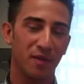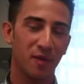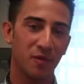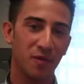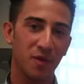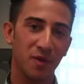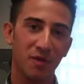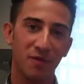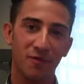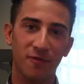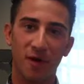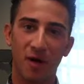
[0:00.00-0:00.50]
so
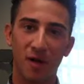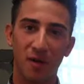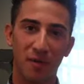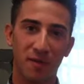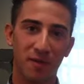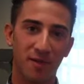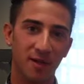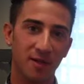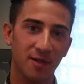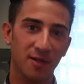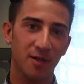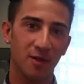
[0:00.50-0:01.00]
this fall,
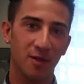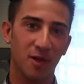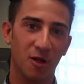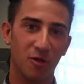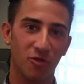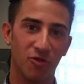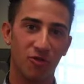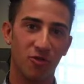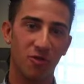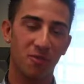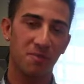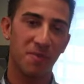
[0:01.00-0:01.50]
Stila
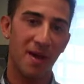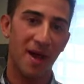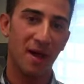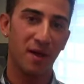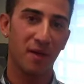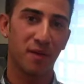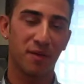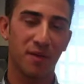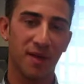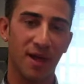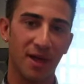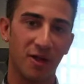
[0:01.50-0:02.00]
launched the
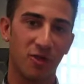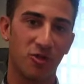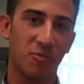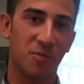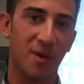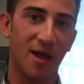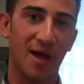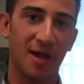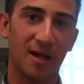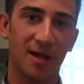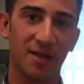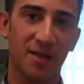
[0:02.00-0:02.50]
Backstage
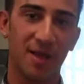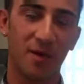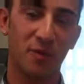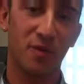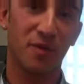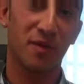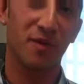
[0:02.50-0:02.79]
palette that